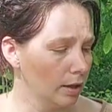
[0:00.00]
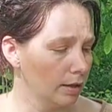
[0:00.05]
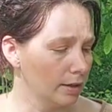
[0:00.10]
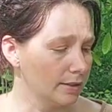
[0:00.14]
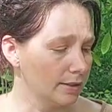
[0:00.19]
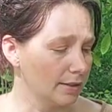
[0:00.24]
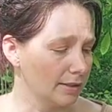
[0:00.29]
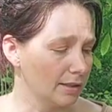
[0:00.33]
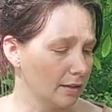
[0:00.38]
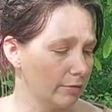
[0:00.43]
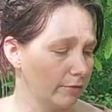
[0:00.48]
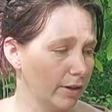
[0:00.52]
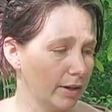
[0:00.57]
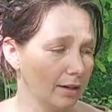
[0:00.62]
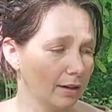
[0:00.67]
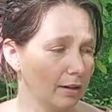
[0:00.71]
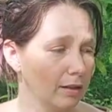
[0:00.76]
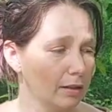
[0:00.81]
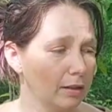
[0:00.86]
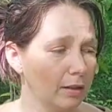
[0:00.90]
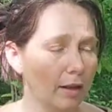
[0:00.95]
This is
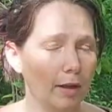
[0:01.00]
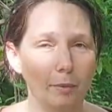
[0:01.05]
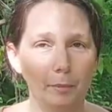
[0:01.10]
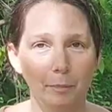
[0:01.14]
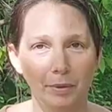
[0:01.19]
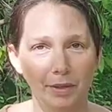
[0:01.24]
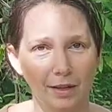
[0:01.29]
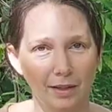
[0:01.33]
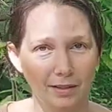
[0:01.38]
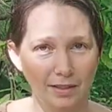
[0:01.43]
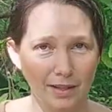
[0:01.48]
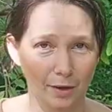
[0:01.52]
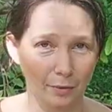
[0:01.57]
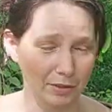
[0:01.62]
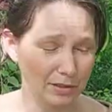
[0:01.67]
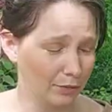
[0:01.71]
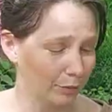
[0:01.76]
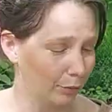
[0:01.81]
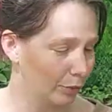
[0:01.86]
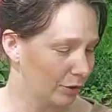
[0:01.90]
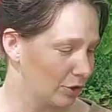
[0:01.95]
Havana Club because I
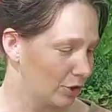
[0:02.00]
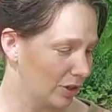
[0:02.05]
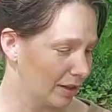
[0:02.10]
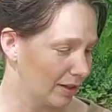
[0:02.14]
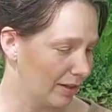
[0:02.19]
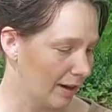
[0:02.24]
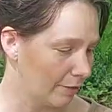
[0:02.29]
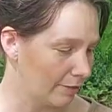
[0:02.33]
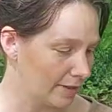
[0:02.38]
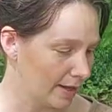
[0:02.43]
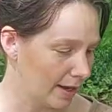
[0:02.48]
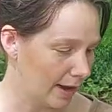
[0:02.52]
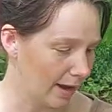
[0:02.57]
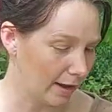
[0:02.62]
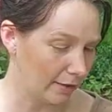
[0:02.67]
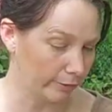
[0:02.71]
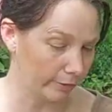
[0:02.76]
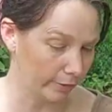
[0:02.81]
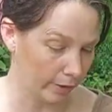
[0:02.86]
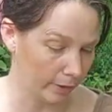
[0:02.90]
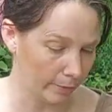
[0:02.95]
was fortunate enough to
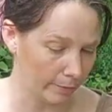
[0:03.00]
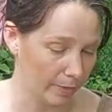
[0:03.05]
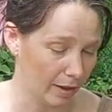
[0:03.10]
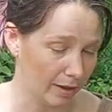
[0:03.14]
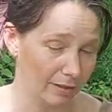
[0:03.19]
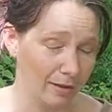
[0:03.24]
have um,